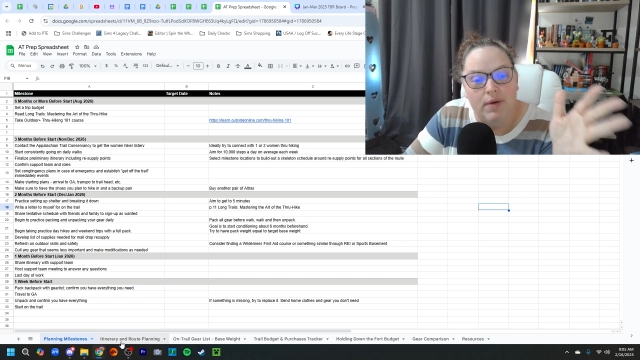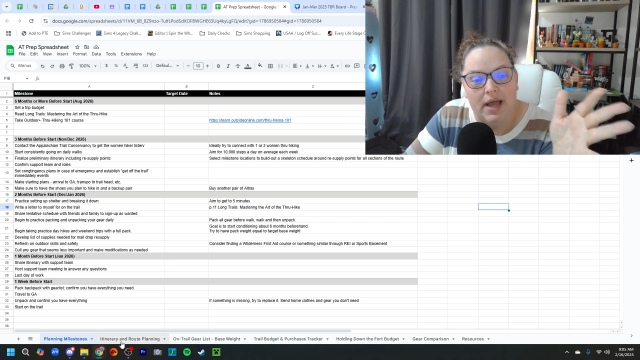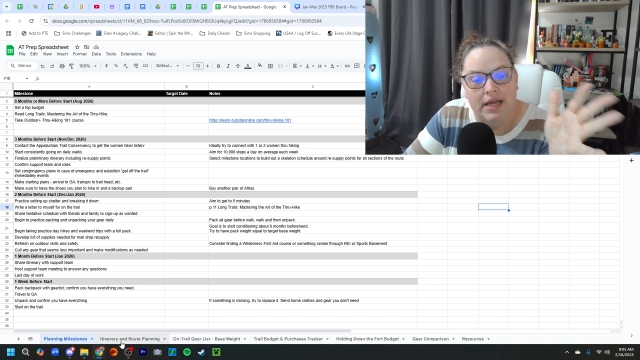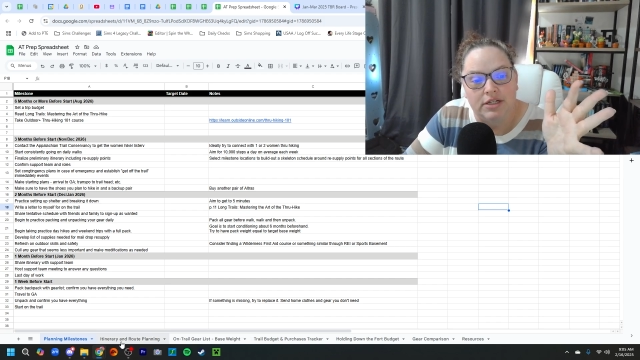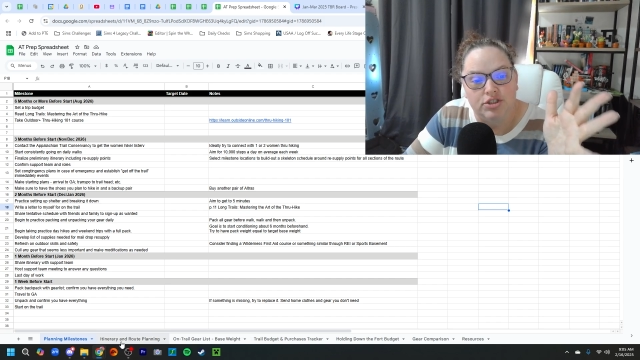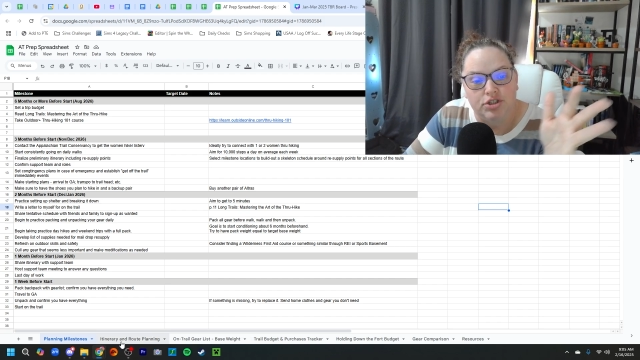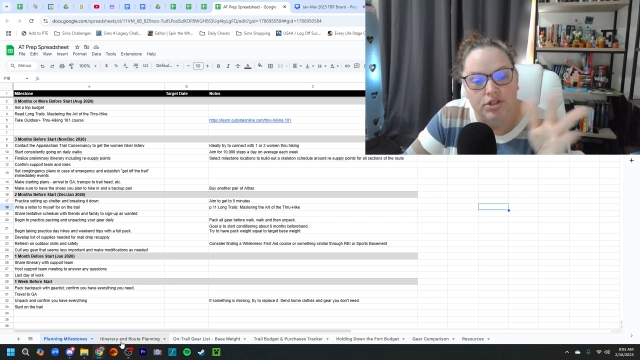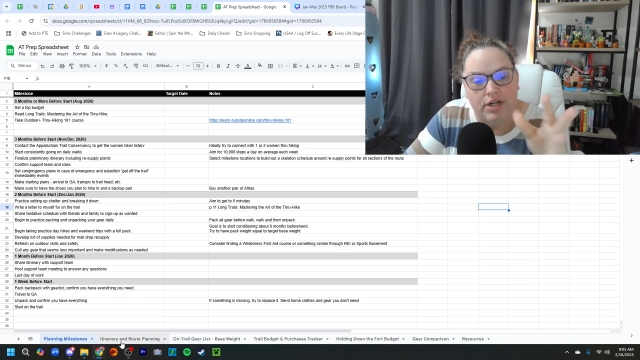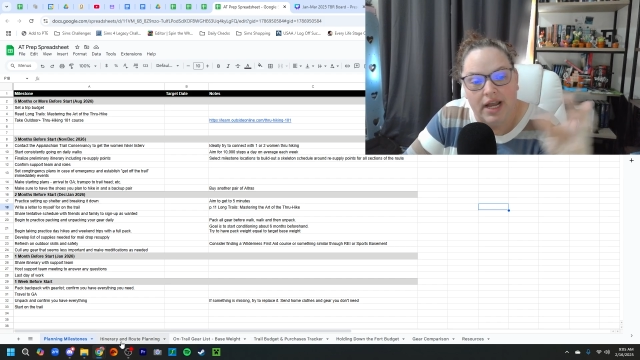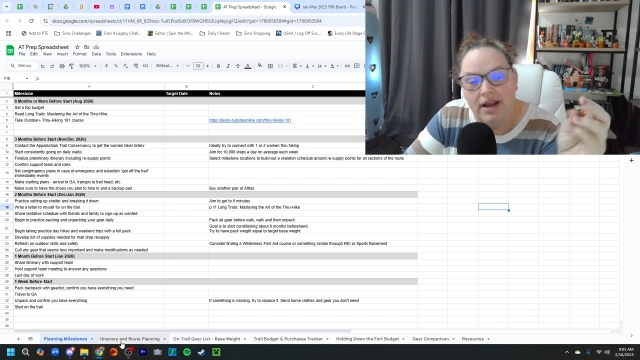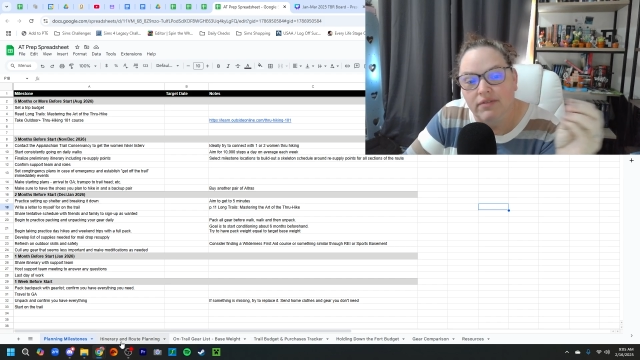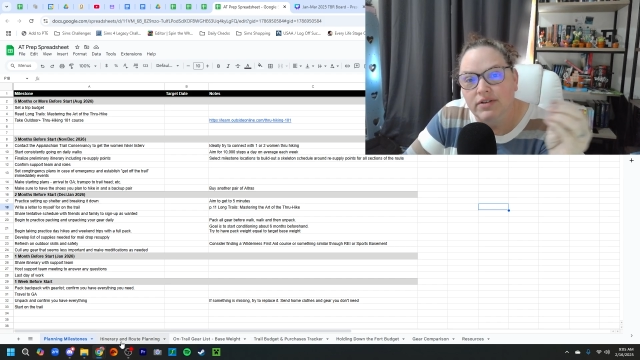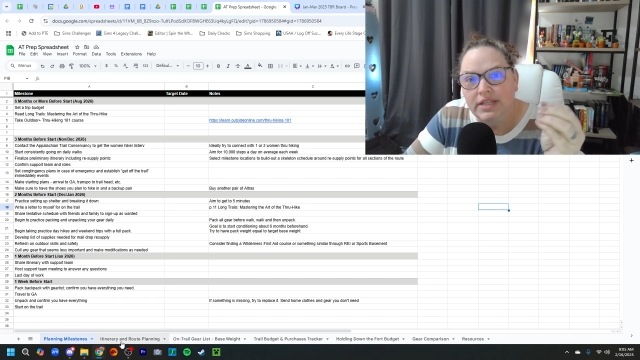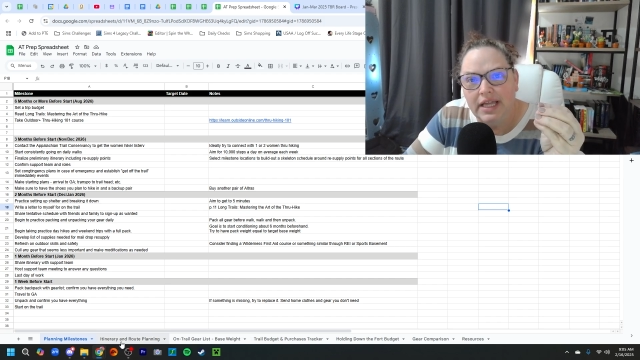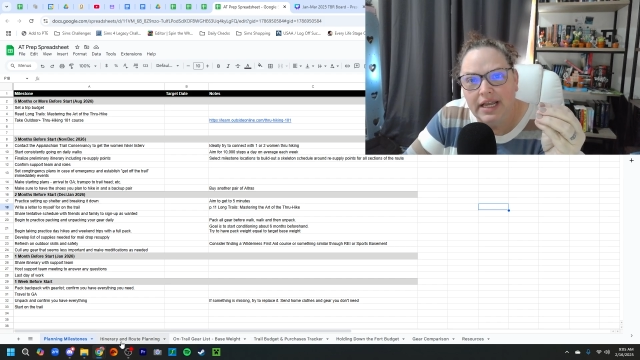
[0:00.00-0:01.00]
and took
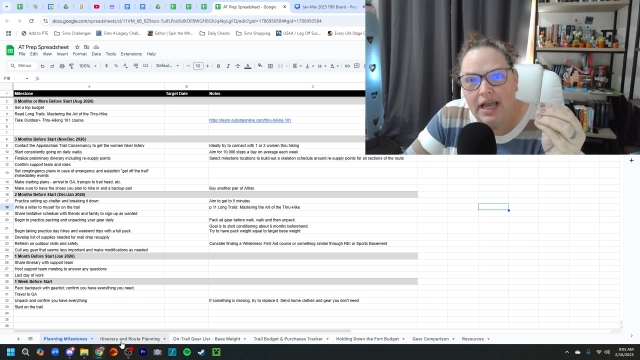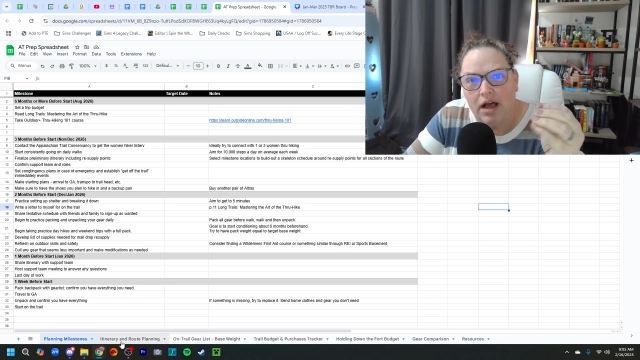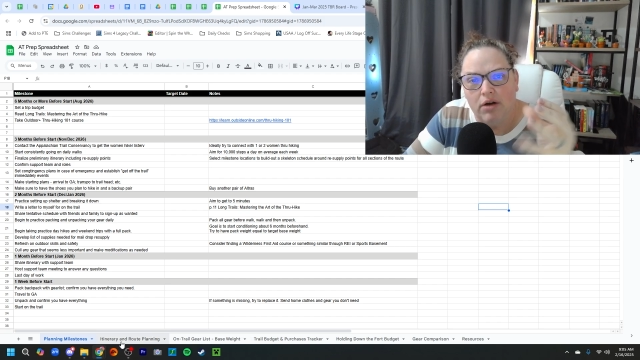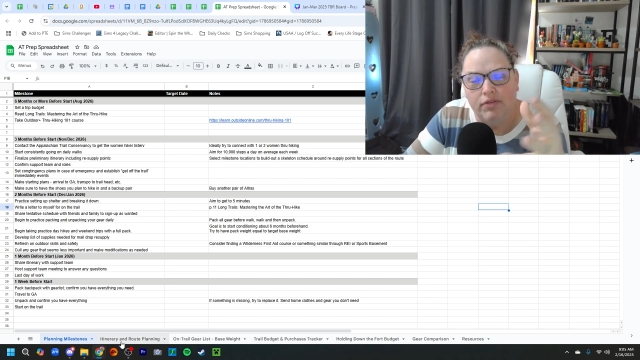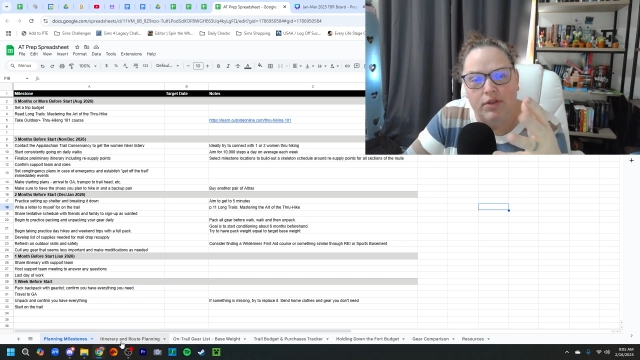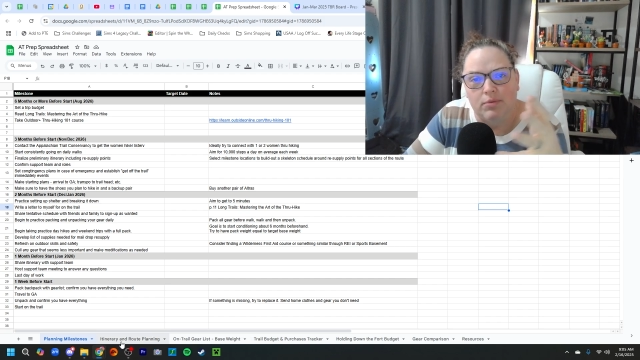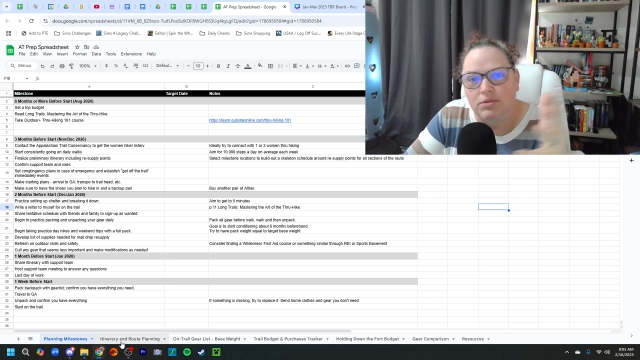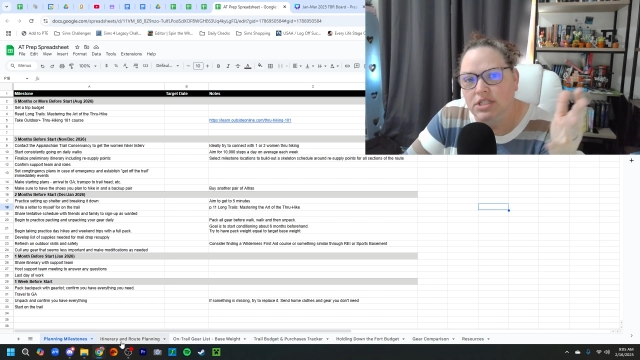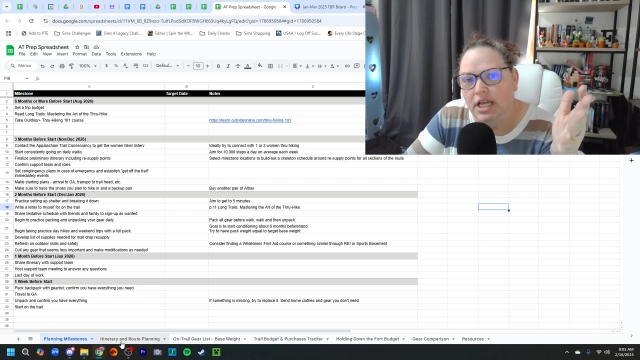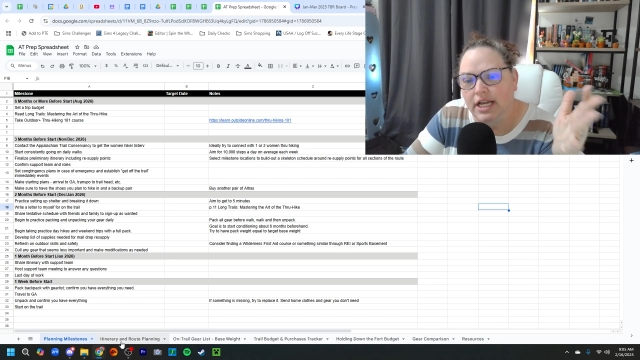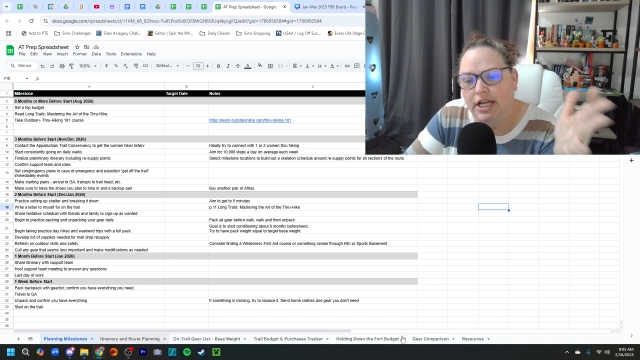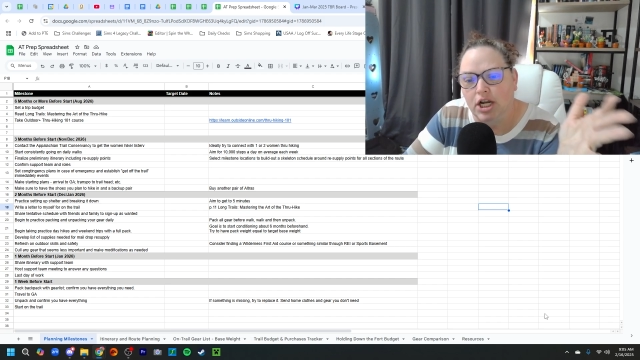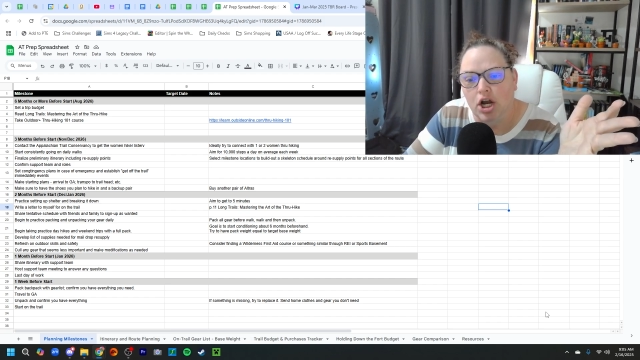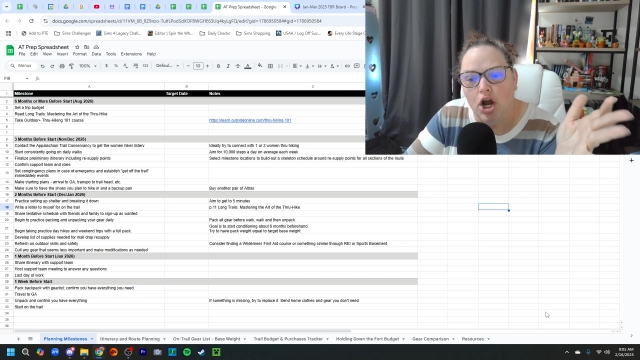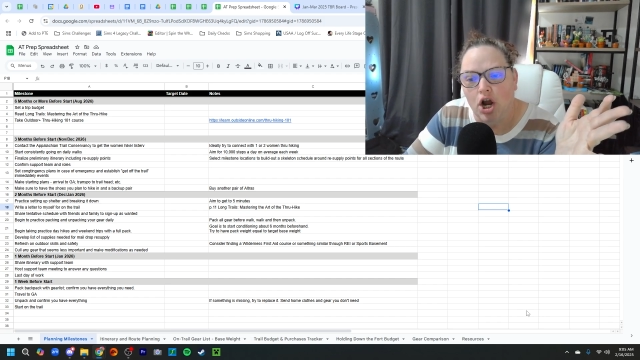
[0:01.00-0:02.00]
everything out that was like